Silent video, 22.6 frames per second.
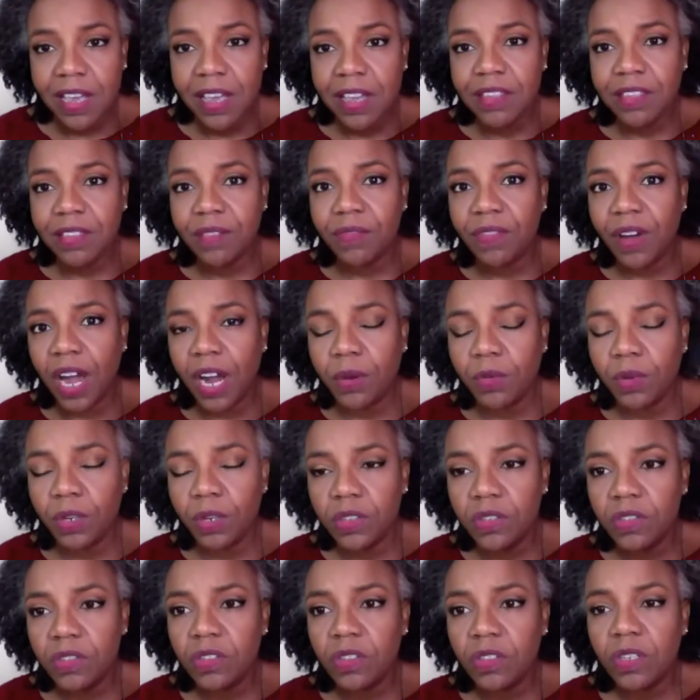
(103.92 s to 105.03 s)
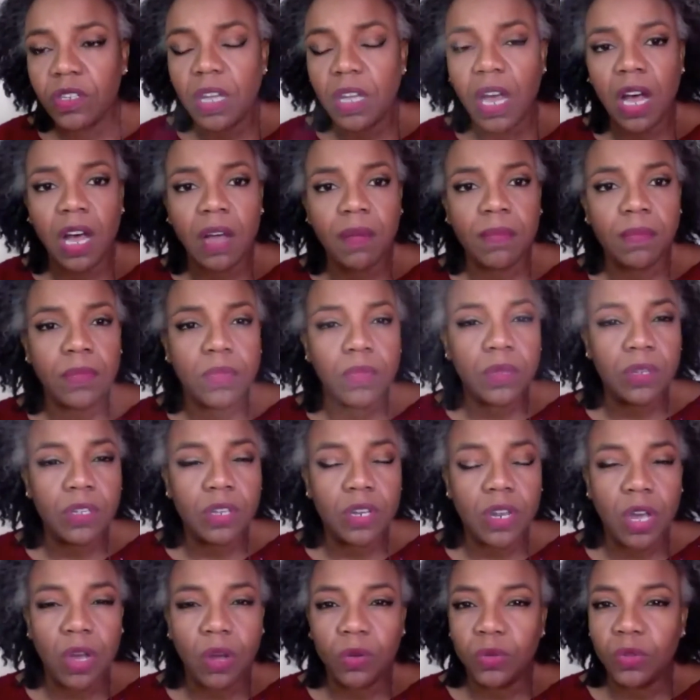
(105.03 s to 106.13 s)
the virus,
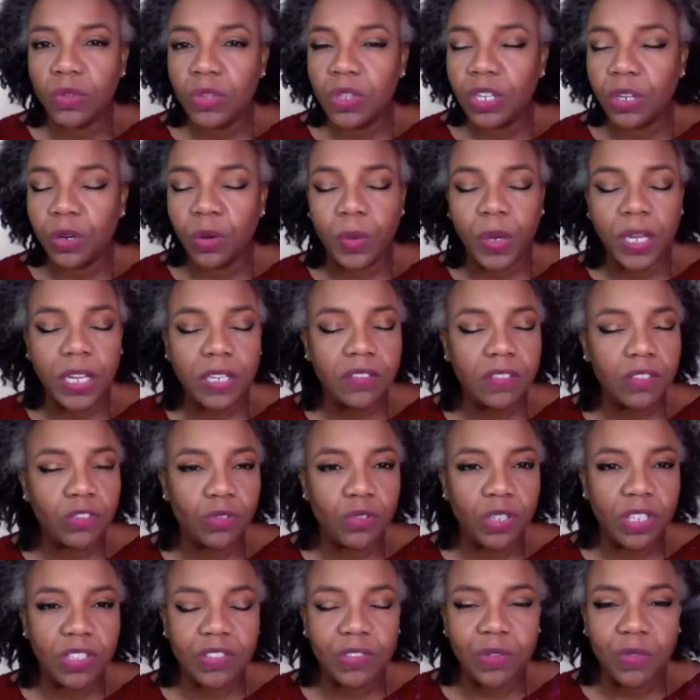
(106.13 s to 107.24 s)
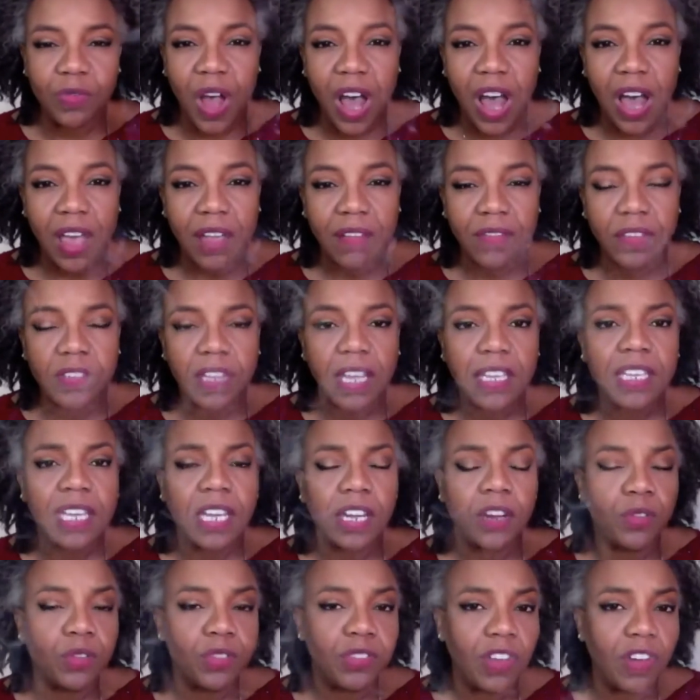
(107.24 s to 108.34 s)
there are ways that you can survive. Take care
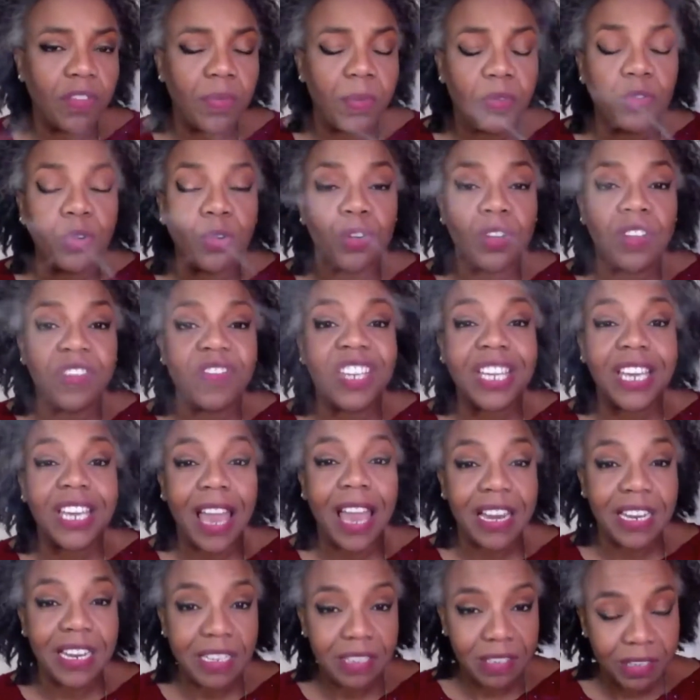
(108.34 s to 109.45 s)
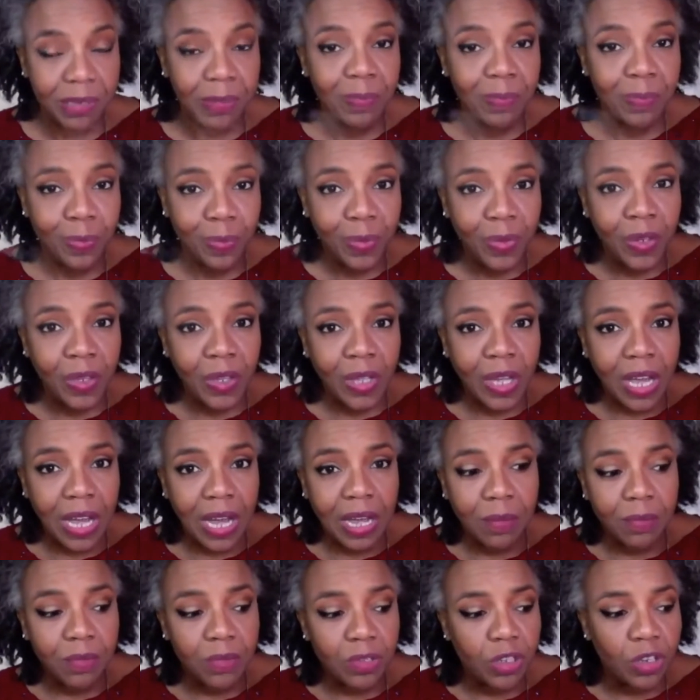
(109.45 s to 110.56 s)
of yourself before you even get it.
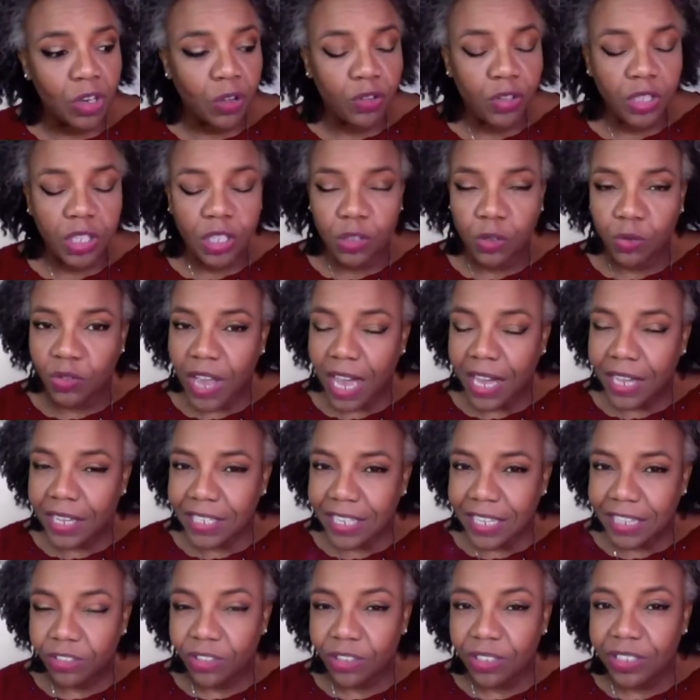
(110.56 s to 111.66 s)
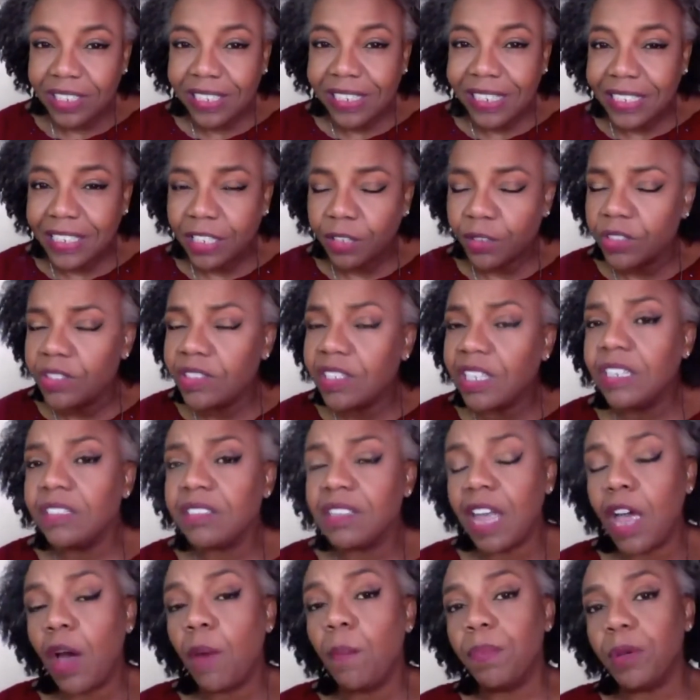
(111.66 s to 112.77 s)
You can use echinacea tea. There are teas to
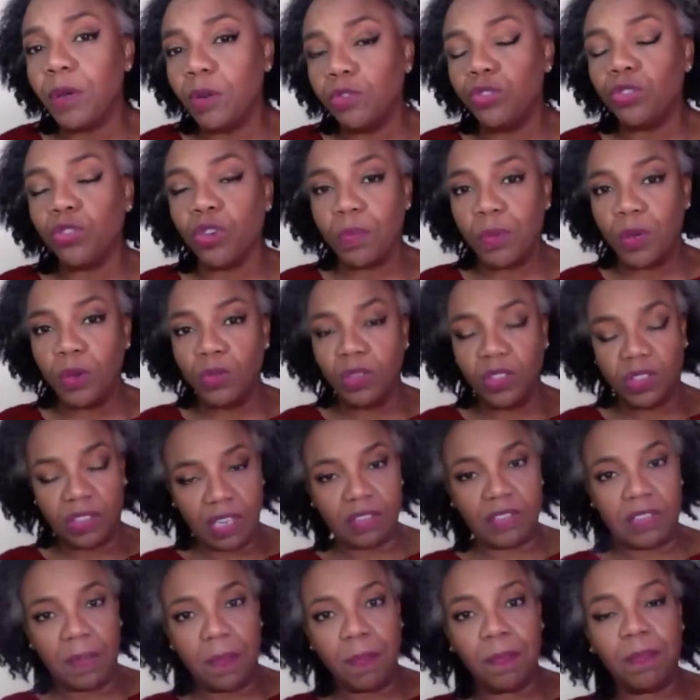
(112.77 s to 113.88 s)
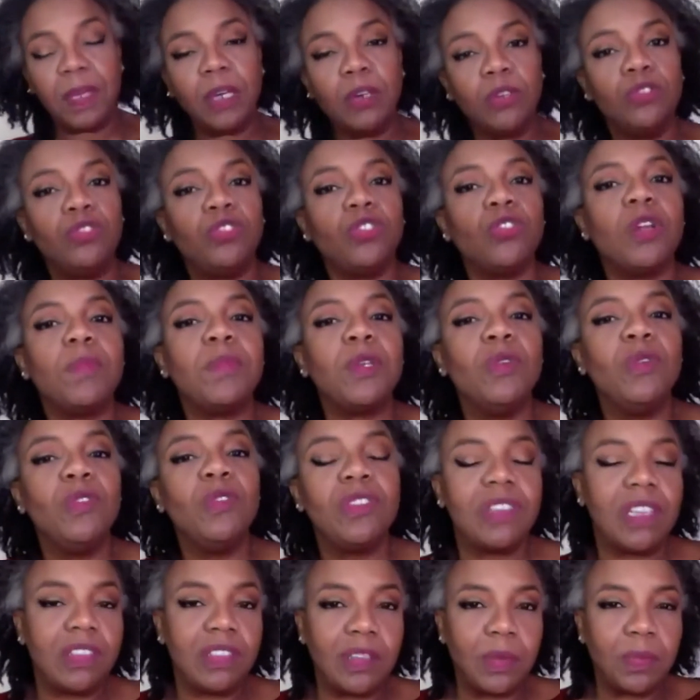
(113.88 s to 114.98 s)
help build your immune system. Build your immune
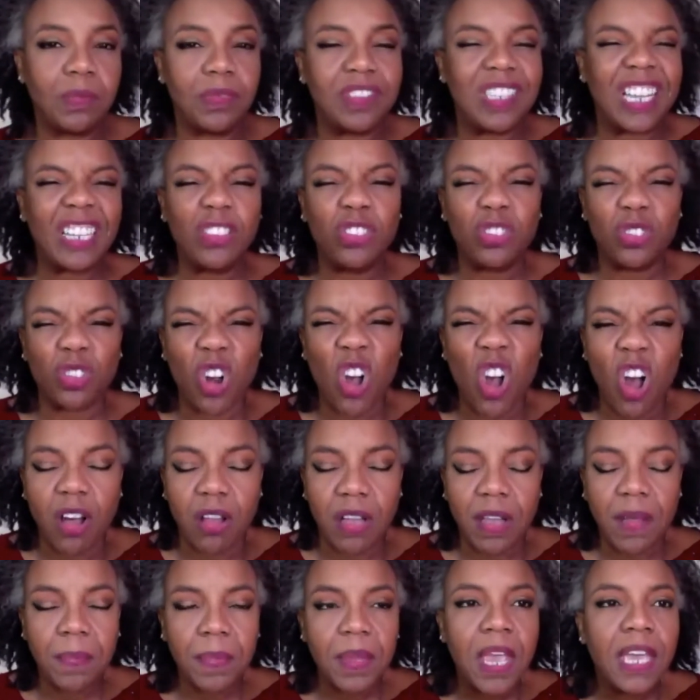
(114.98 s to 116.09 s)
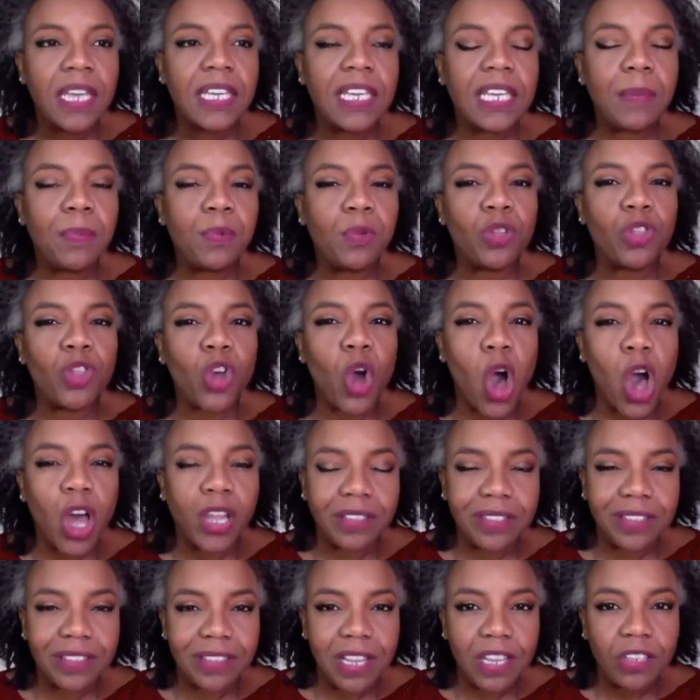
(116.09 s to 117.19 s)
system. Stay strong. Keep your
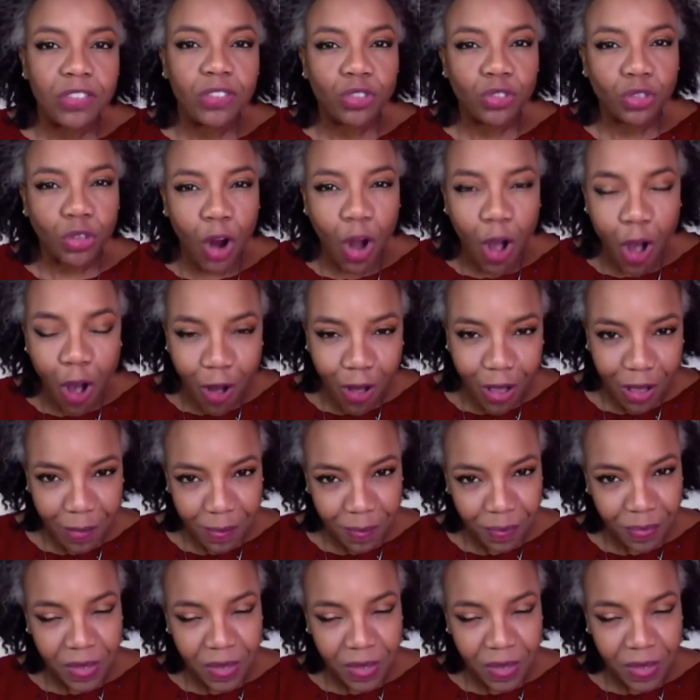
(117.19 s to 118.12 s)
thoughts strong.